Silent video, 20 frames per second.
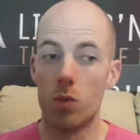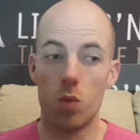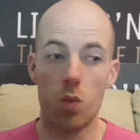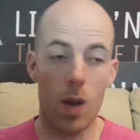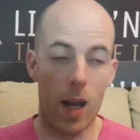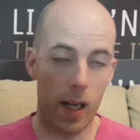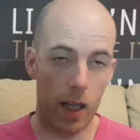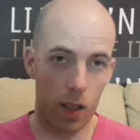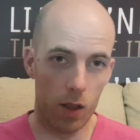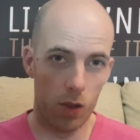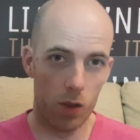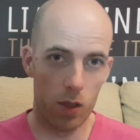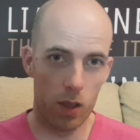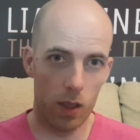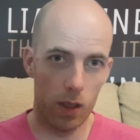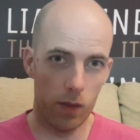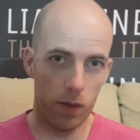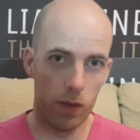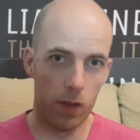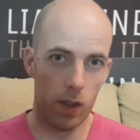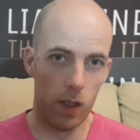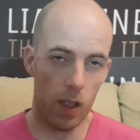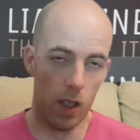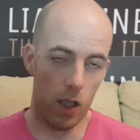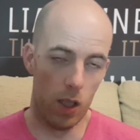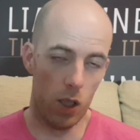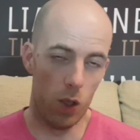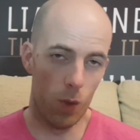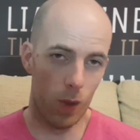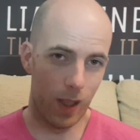wrecking yourself.
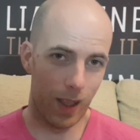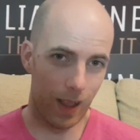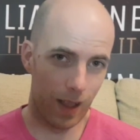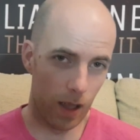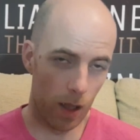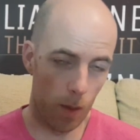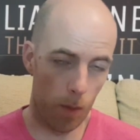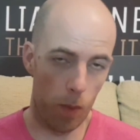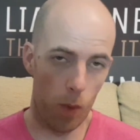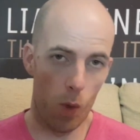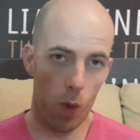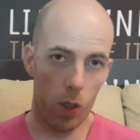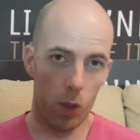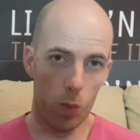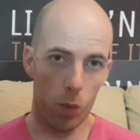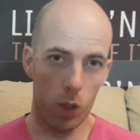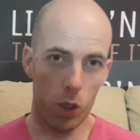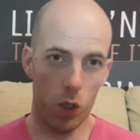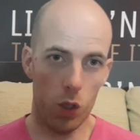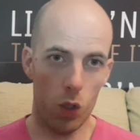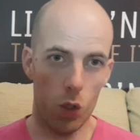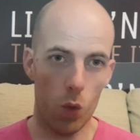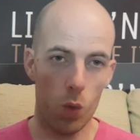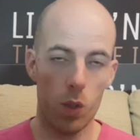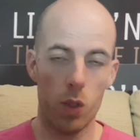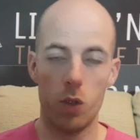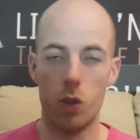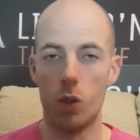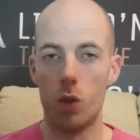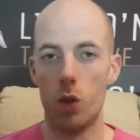You want to get to a point where you know
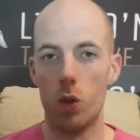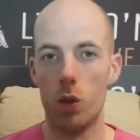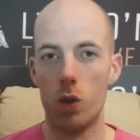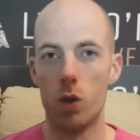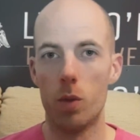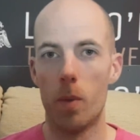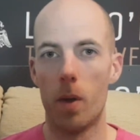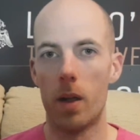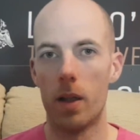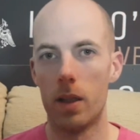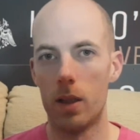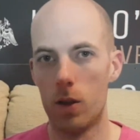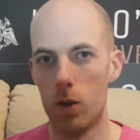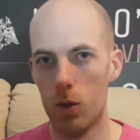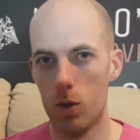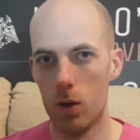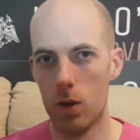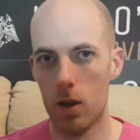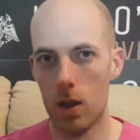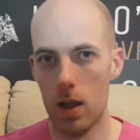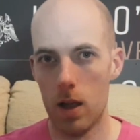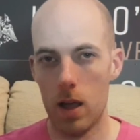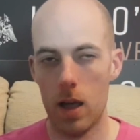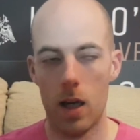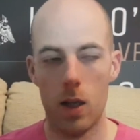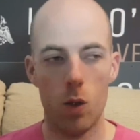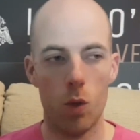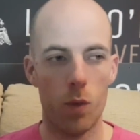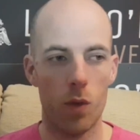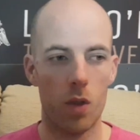that you're doing your body good,
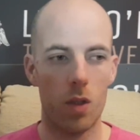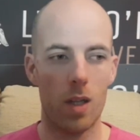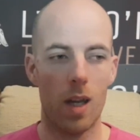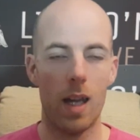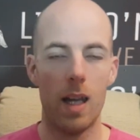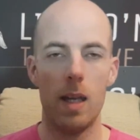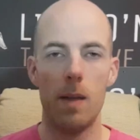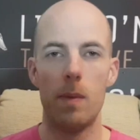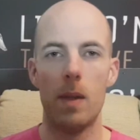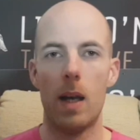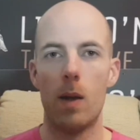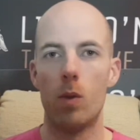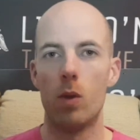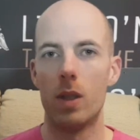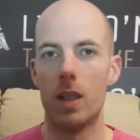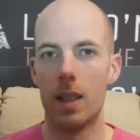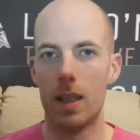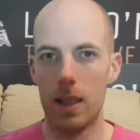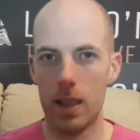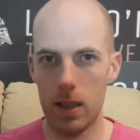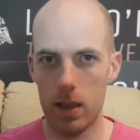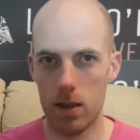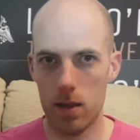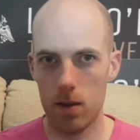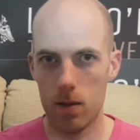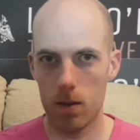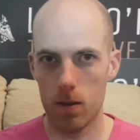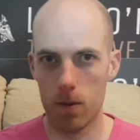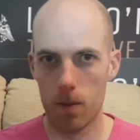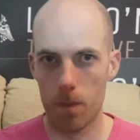and over time that will get
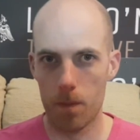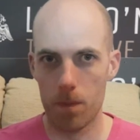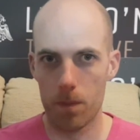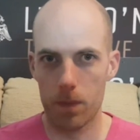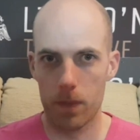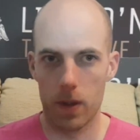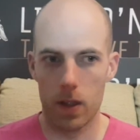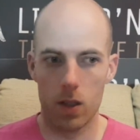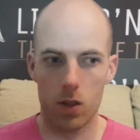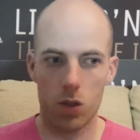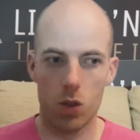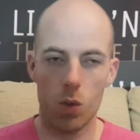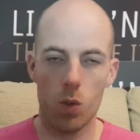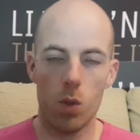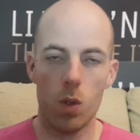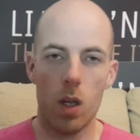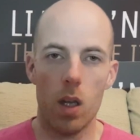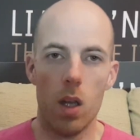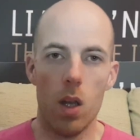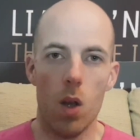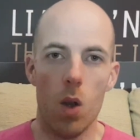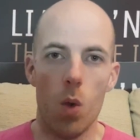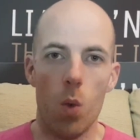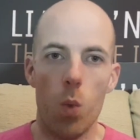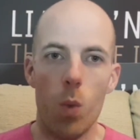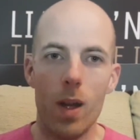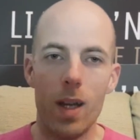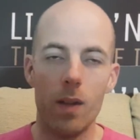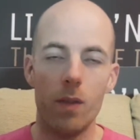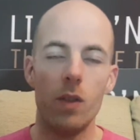easier. So
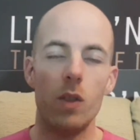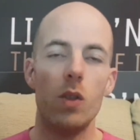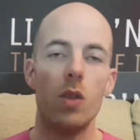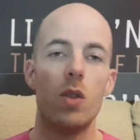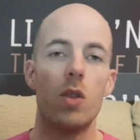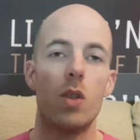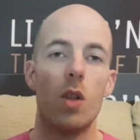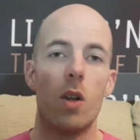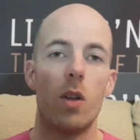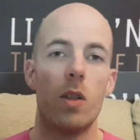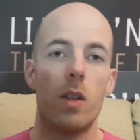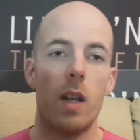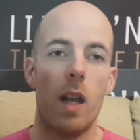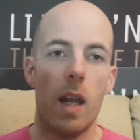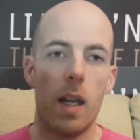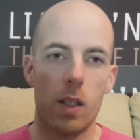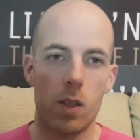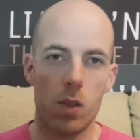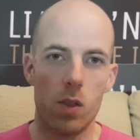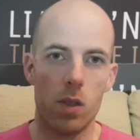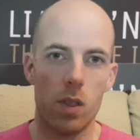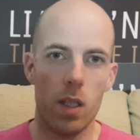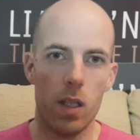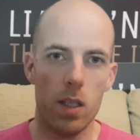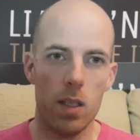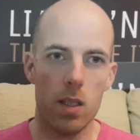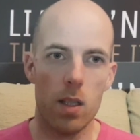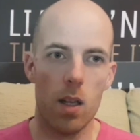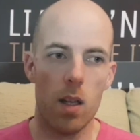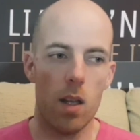whenever you start to
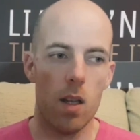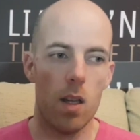exercise,